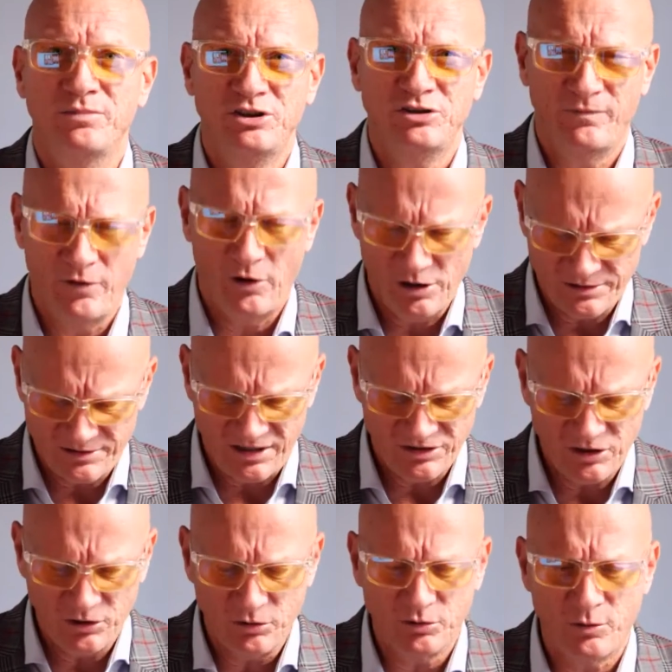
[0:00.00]
But you've asked
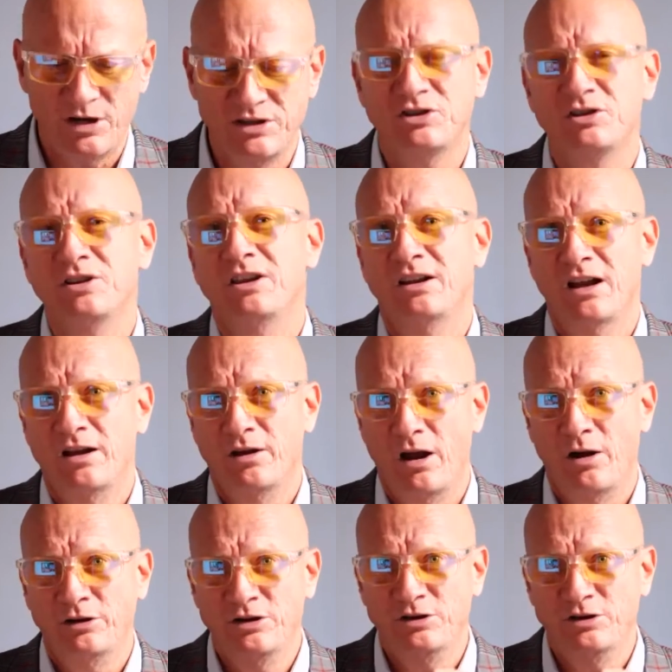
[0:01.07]
such a good question there. And I